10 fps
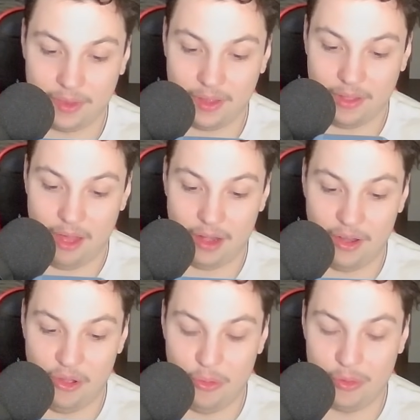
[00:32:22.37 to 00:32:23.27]
God
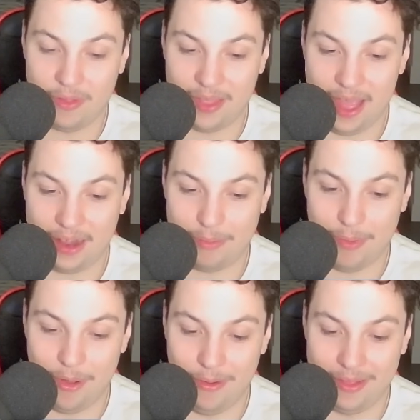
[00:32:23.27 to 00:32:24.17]
knows the
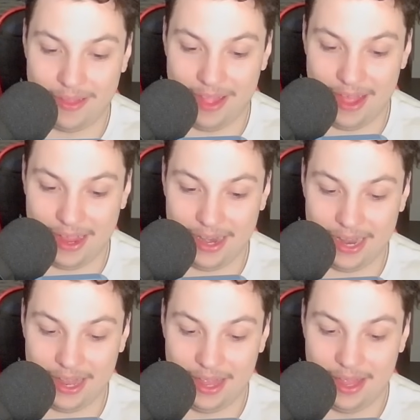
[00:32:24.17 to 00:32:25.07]
Expo is not going
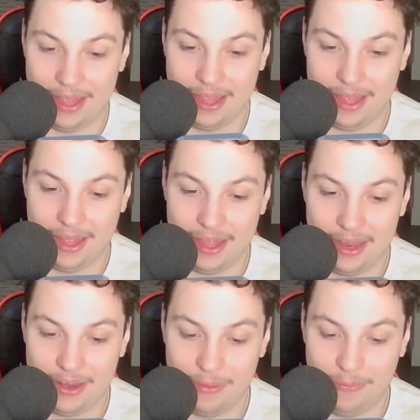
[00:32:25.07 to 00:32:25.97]
to
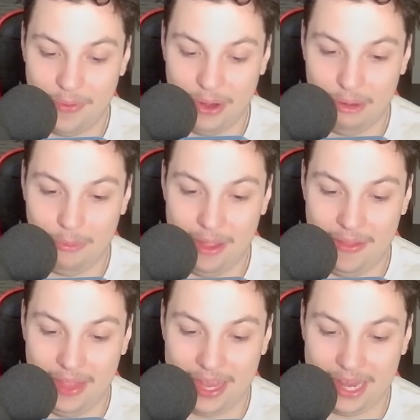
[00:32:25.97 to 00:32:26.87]
do very
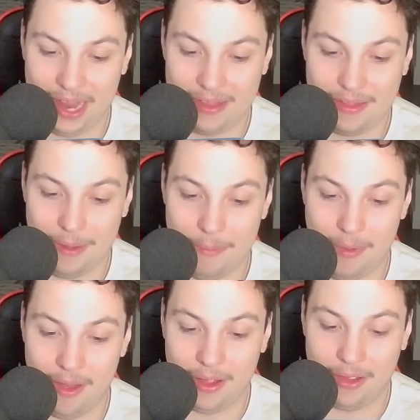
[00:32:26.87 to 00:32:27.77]
well against a
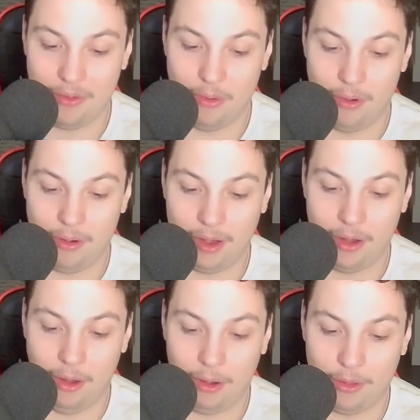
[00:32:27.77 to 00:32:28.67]
monk or an
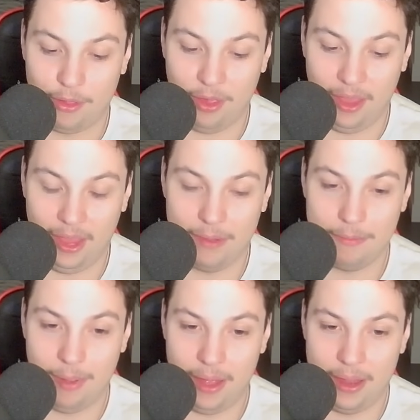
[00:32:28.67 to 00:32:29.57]
RG.
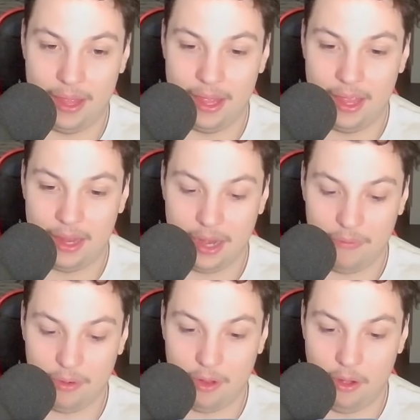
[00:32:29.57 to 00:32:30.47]
But you
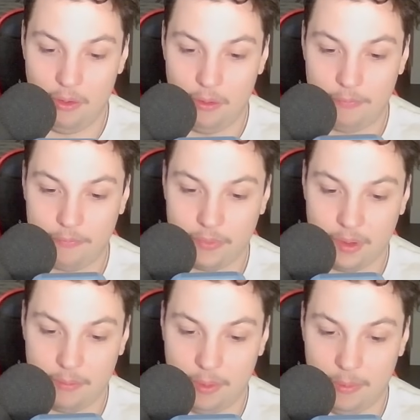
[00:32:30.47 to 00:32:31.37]
never know.
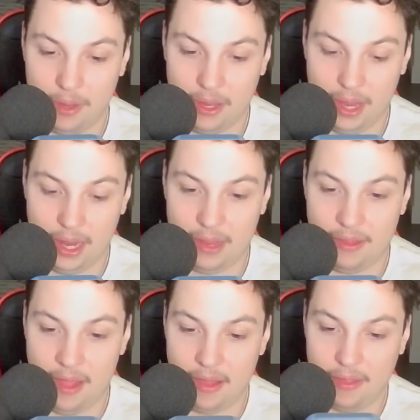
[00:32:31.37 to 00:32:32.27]
Maybe we can get a
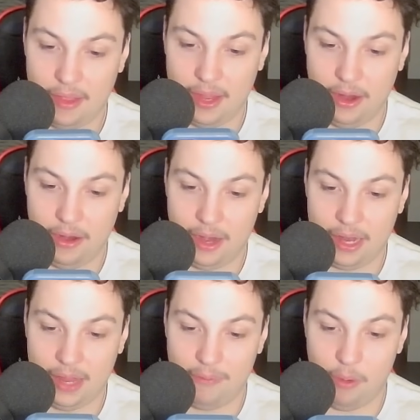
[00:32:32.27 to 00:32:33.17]
Tesla here and
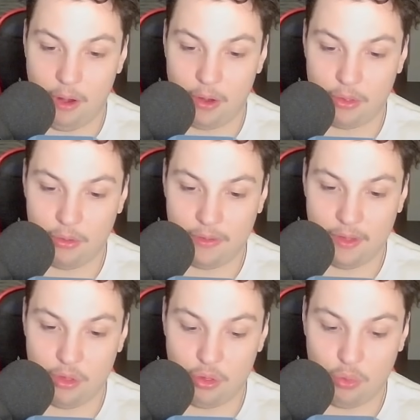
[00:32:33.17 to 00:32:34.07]
Evo archers to
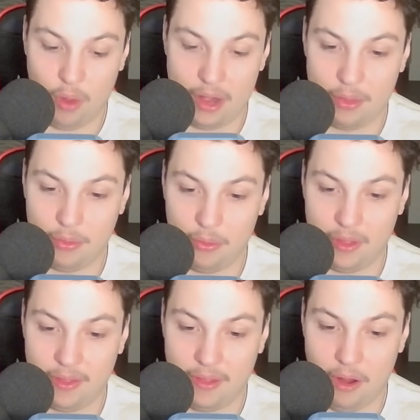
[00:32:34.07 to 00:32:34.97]
shred through
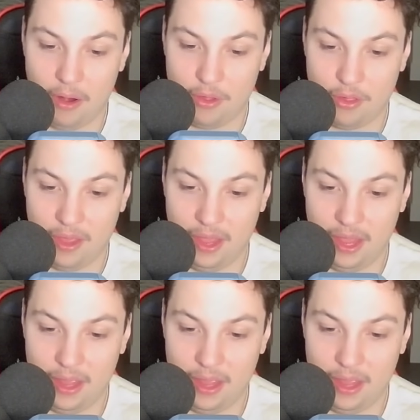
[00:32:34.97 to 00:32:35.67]
this RG.